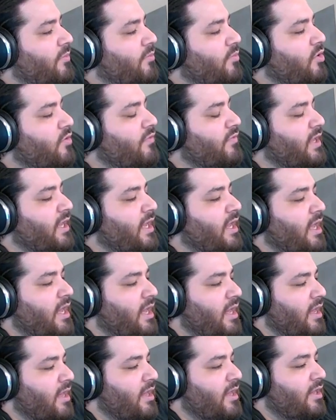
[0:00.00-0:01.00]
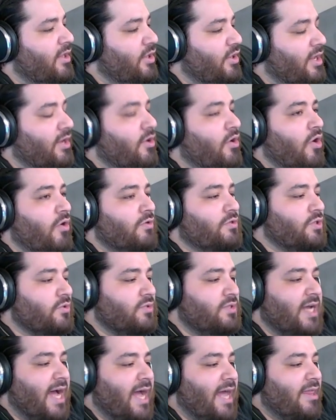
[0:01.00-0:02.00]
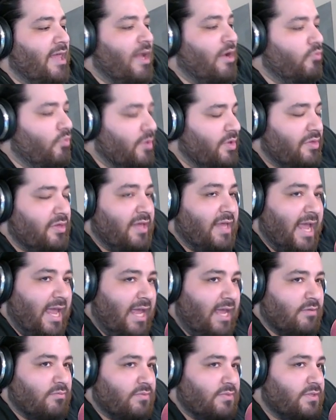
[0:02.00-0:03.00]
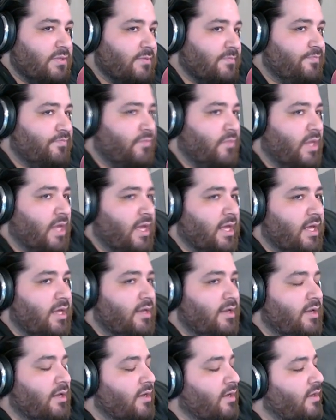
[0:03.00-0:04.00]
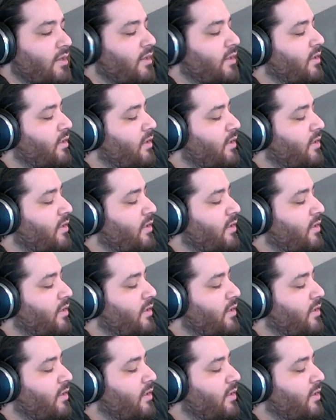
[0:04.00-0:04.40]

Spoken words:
a movie, you can also tie that with games. And I